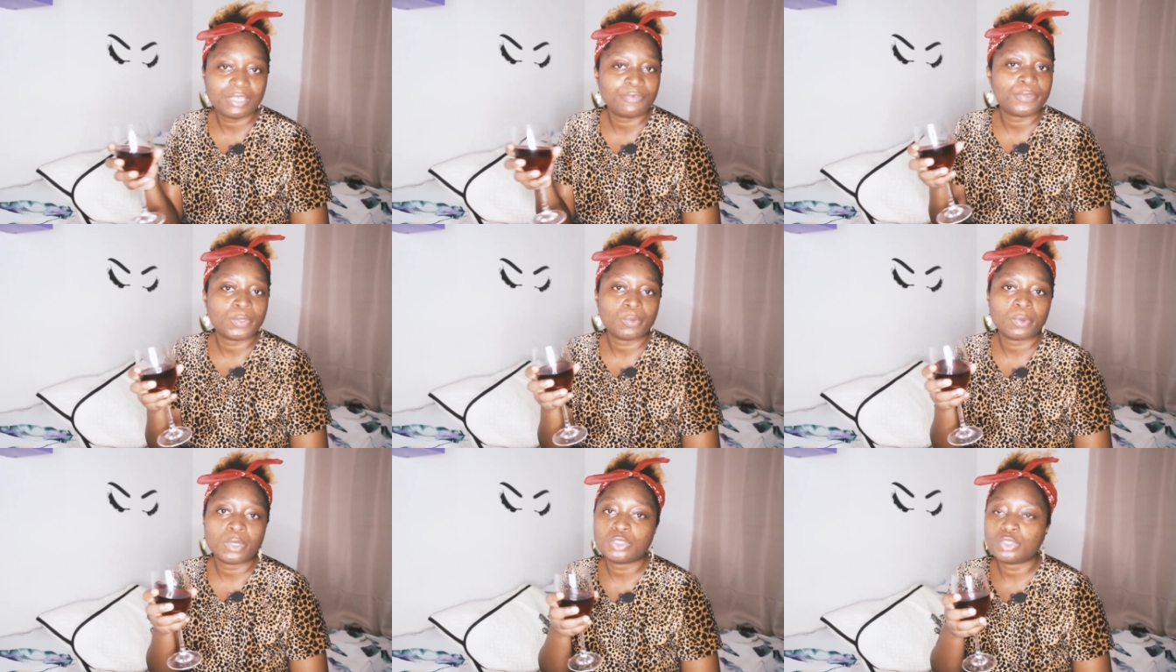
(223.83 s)
If
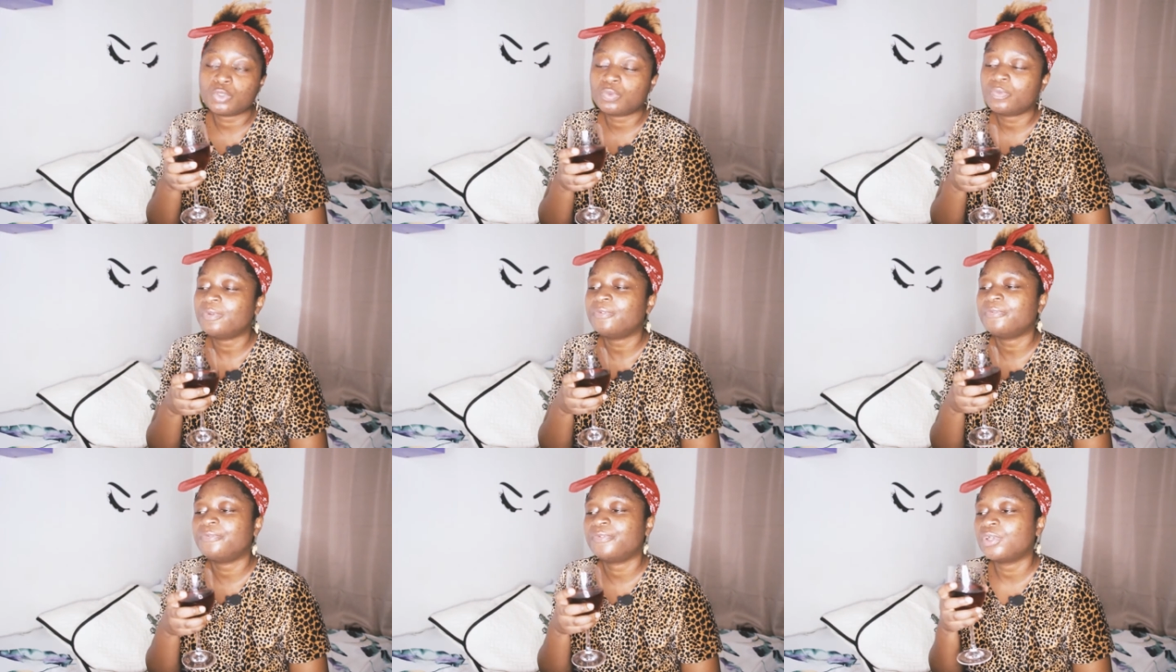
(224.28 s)
you want to
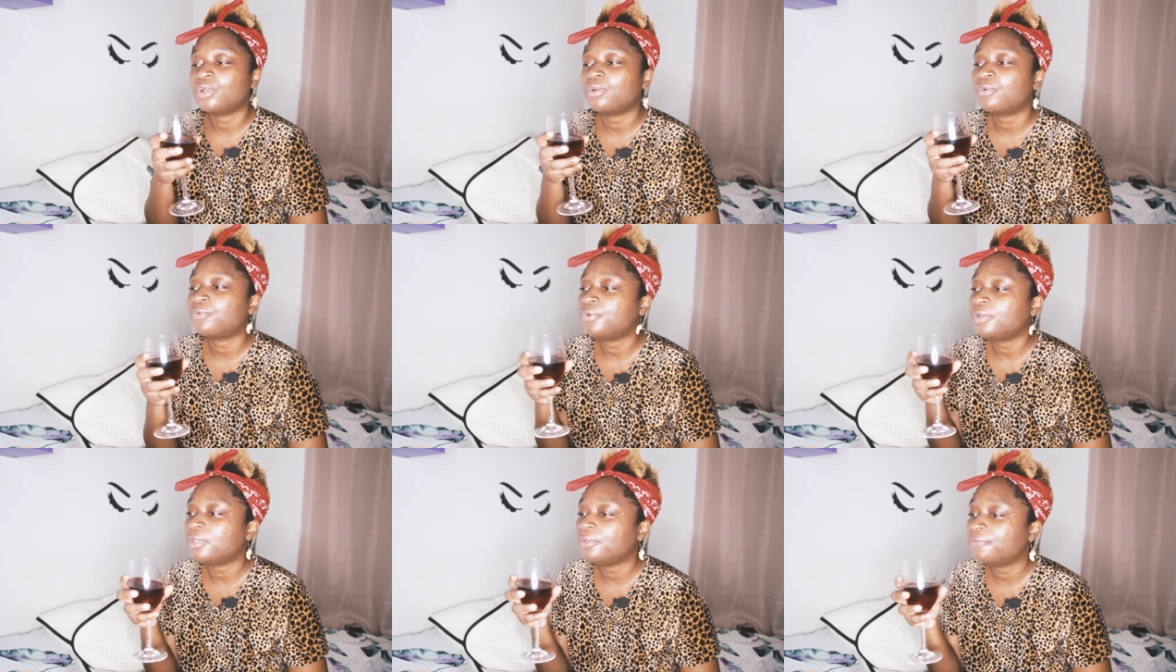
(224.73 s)

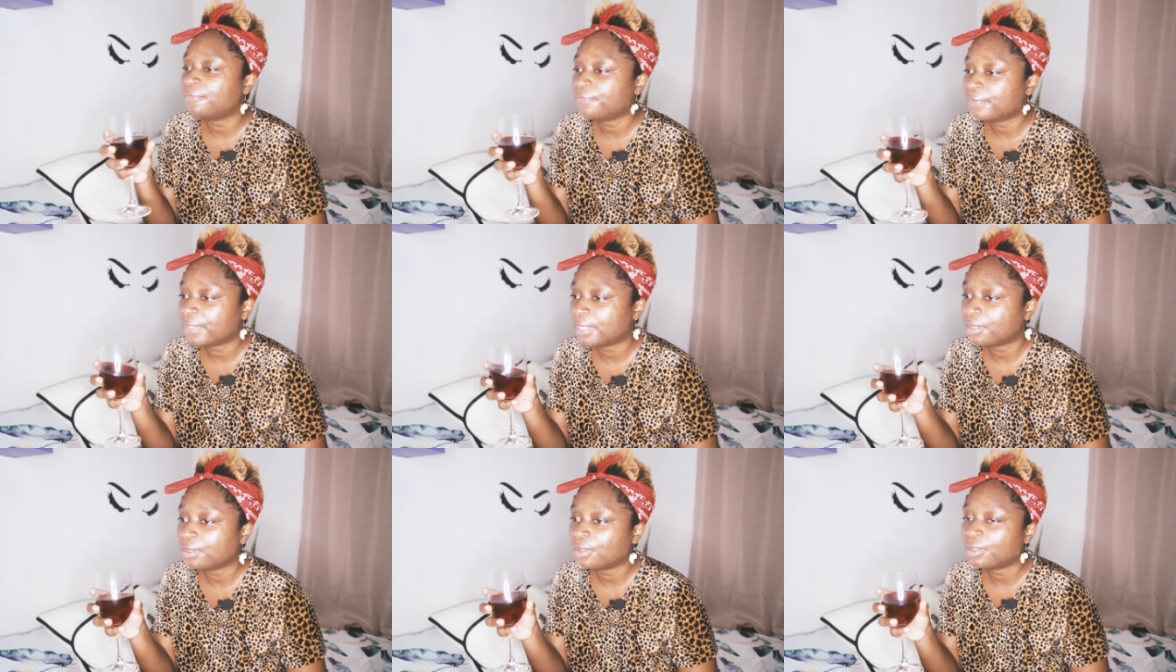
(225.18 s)
refill,
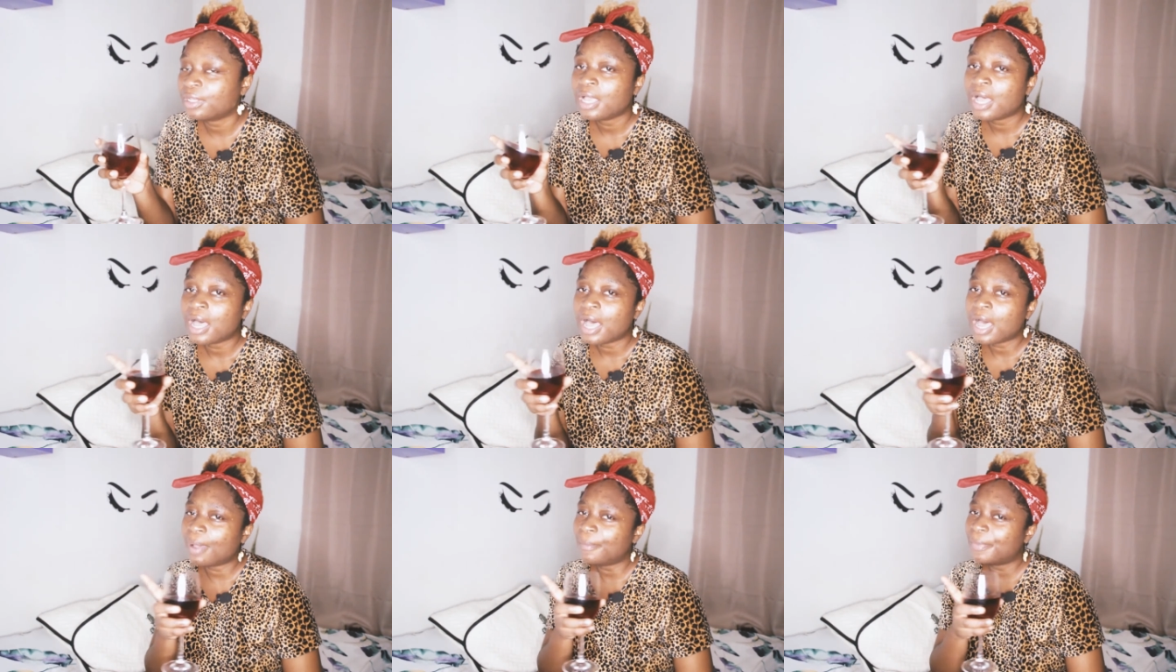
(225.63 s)

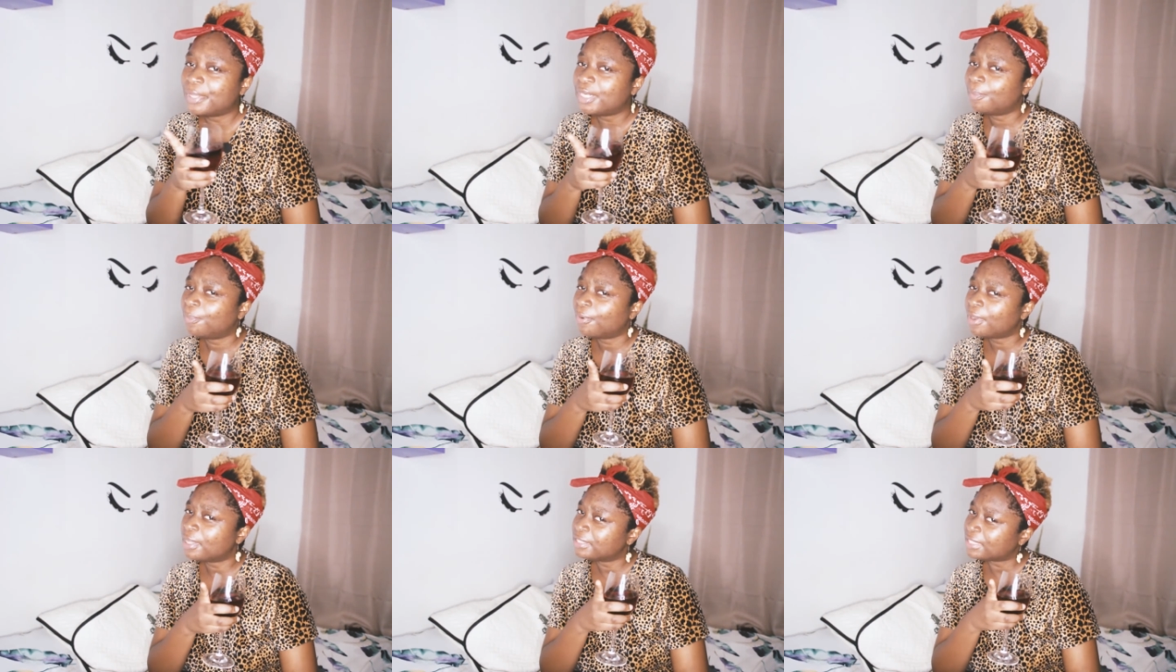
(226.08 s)
how many
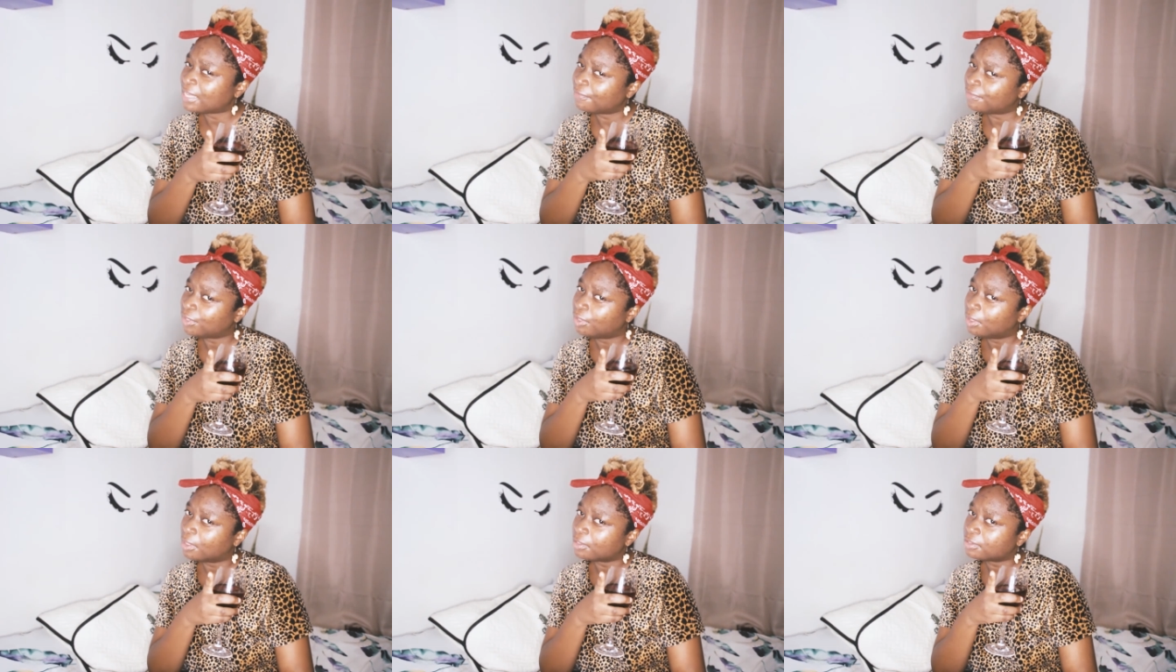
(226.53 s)
points have
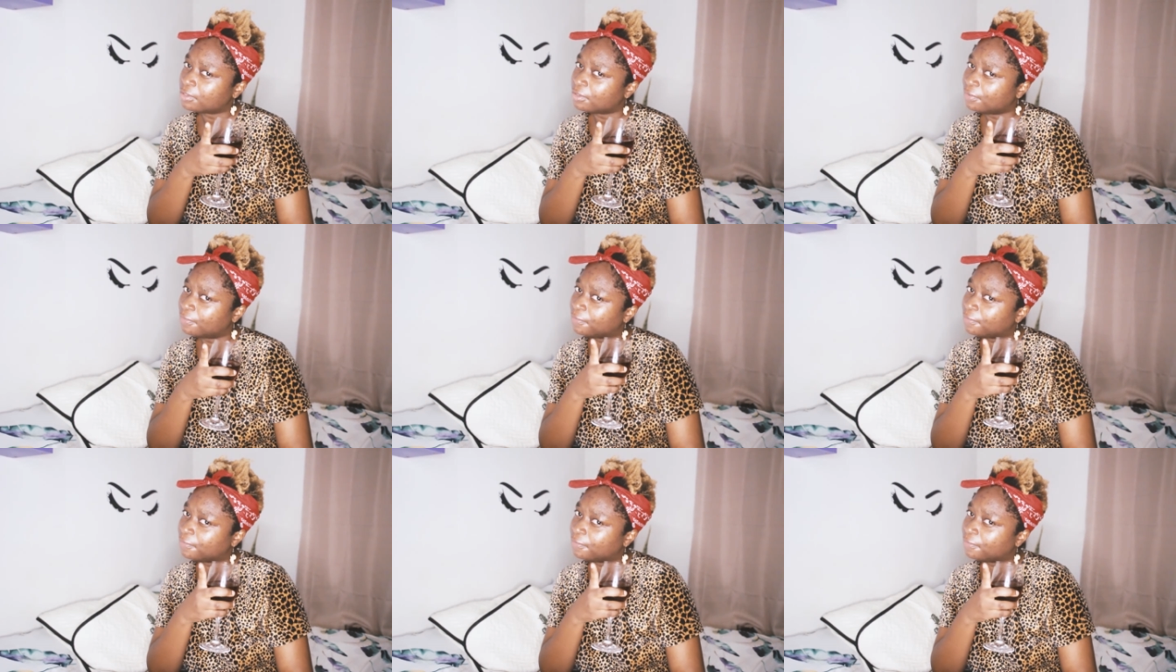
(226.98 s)
you got so